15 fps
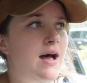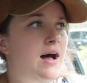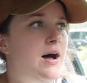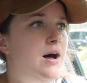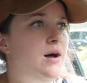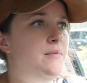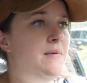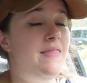
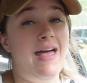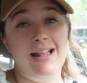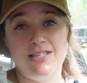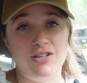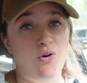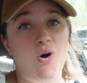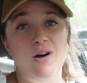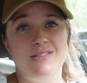And that's
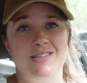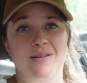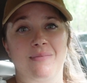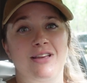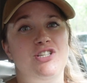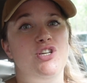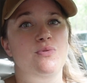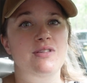awesome.
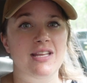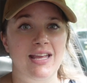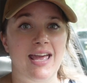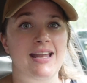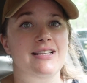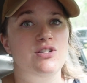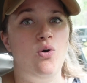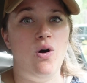She was going to get
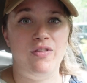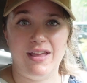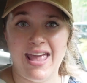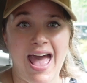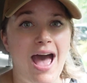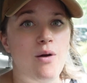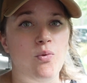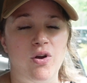into all the
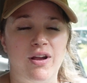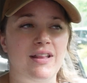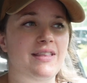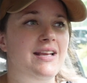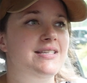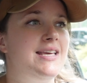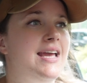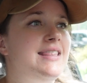cat work and
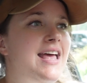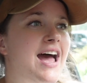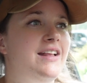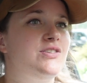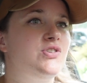things like that.